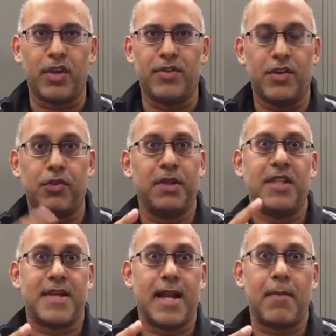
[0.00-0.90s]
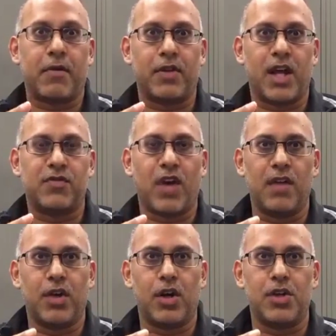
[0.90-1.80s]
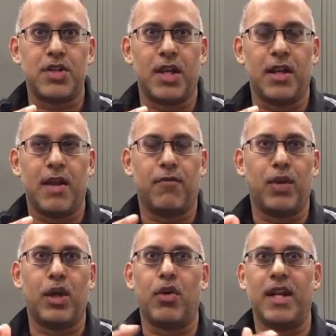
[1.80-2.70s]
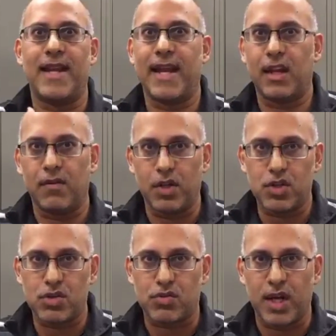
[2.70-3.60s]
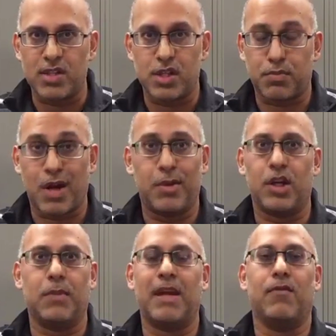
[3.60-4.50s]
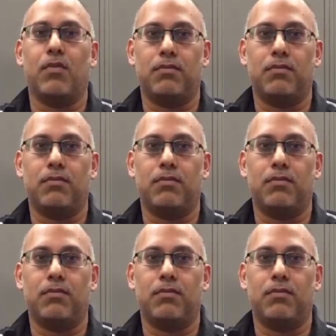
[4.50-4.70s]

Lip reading: And this has been the dynamic for the last 5 years, and if we go to negative interest rates, it's probably going to be